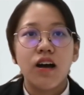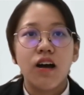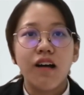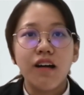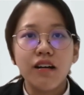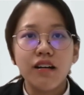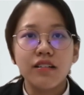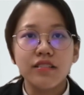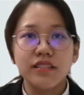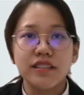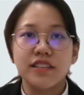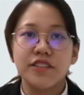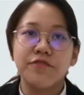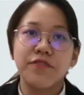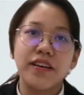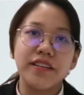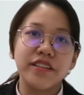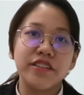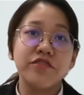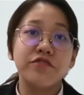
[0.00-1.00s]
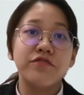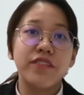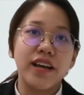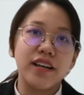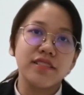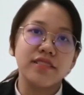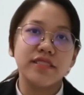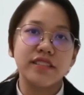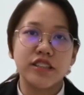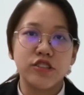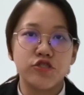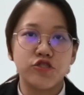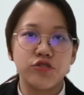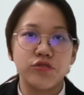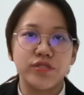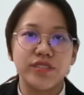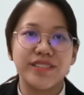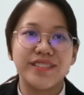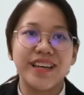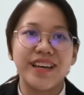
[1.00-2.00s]
or the defendant raises
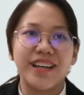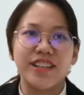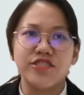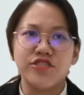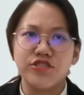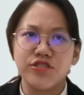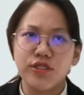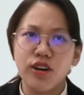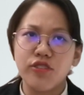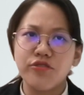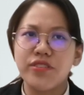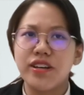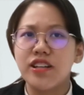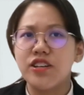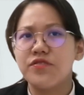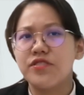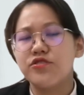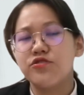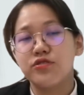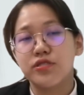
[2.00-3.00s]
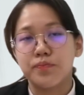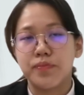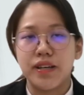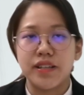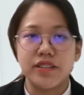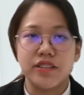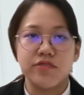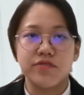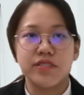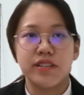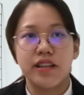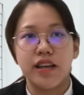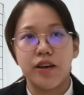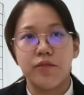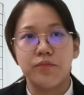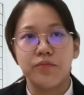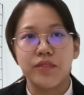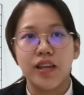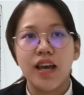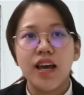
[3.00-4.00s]
issues that are not relevant to the plaintiff's claim.